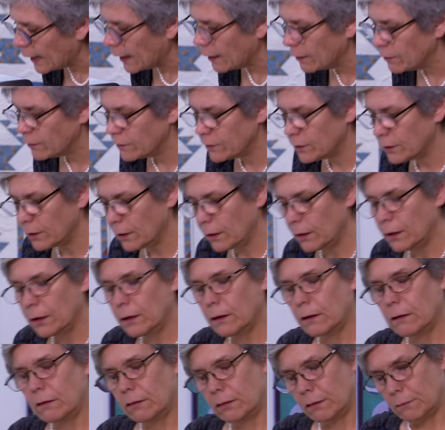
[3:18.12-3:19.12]
out
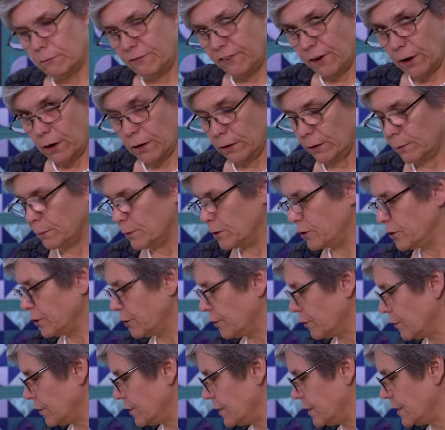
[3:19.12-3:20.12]
the vast
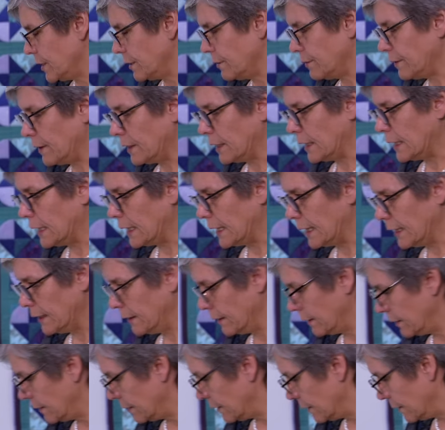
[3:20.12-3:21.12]
majority of any
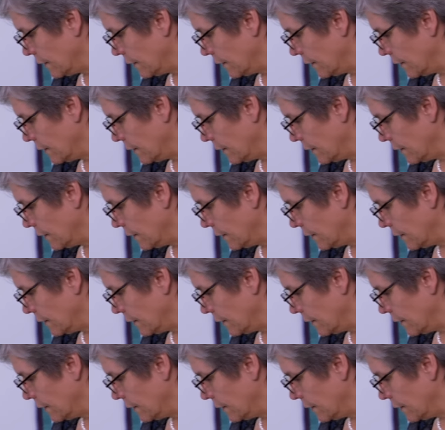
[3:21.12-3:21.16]
lint